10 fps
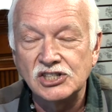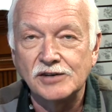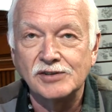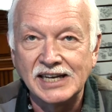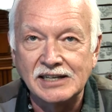And
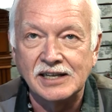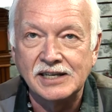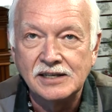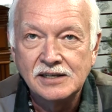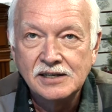of
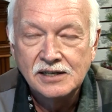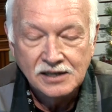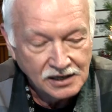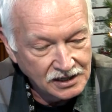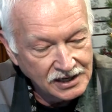lately,
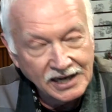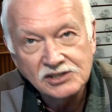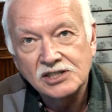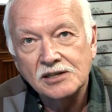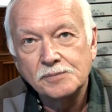
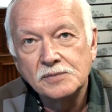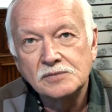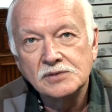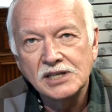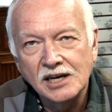as a
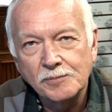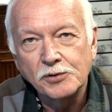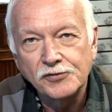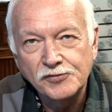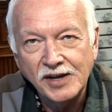kind of
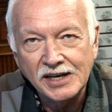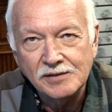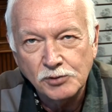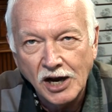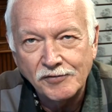
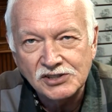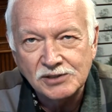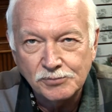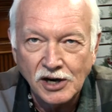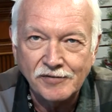prophets and
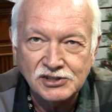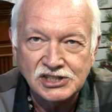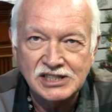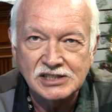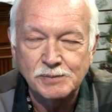
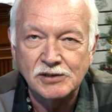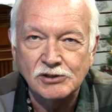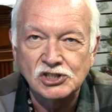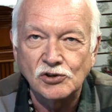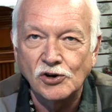prophecy has been
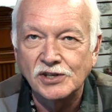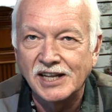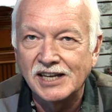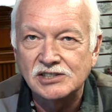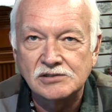restored in the
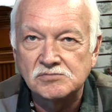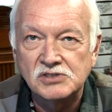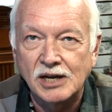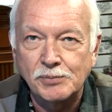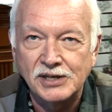last
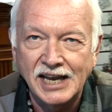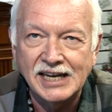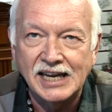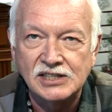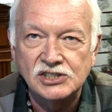couple of
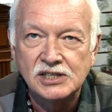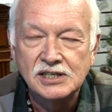decades,